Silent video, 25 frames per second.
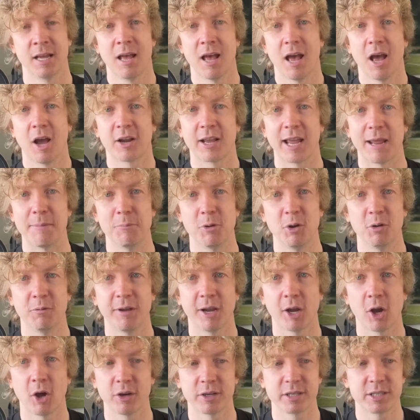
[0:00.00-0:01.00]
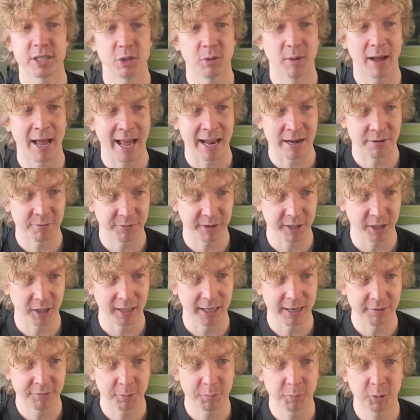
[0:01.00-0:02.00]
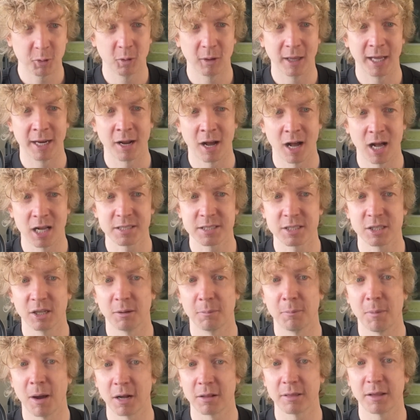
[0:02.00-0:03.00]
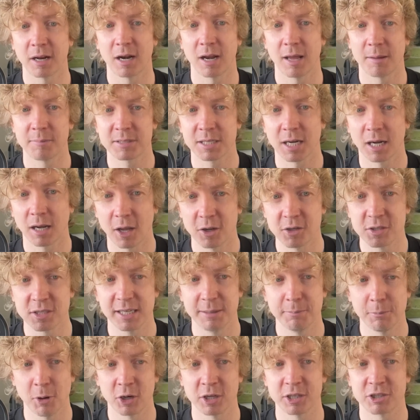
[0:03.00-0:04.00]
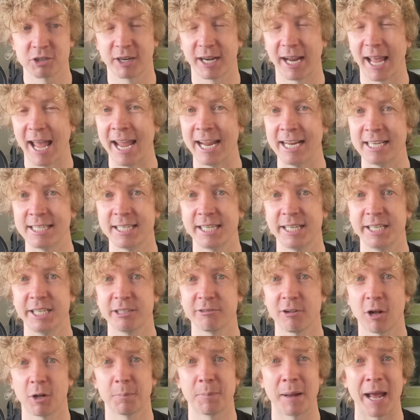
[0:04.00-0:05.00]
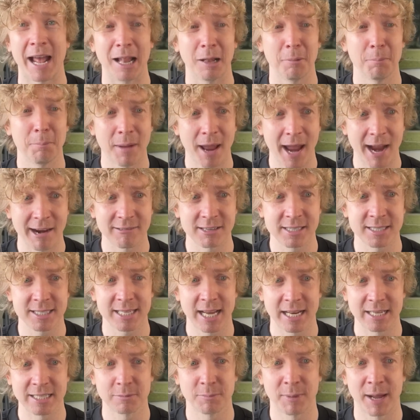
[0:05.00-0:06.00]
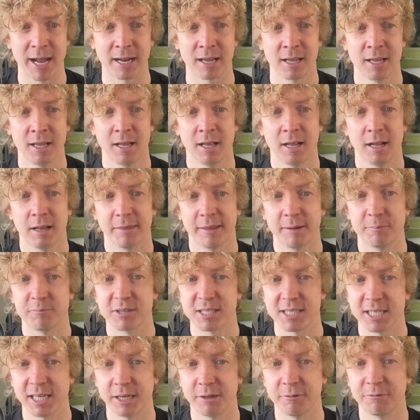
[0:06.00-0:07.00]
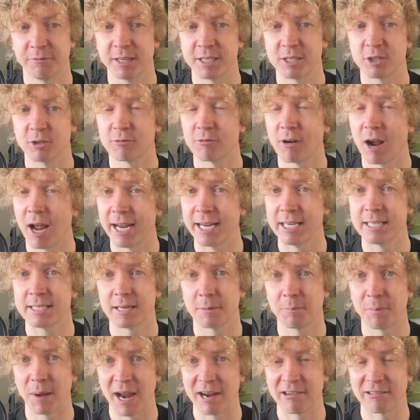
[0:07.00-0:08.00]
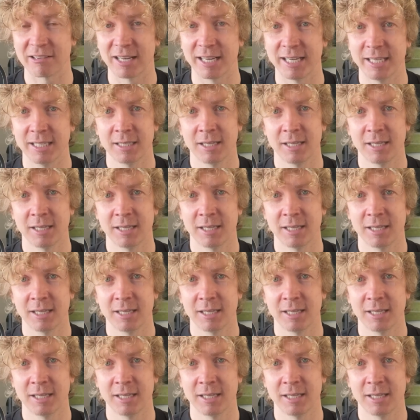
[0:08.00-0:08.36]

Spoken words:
Okay, moving on to Anfield. Liverpool and Arsenal among the clubs closely monitoring 18-year-old Palmeiras centre-back, the Brazilian Vitor Reis, apparently.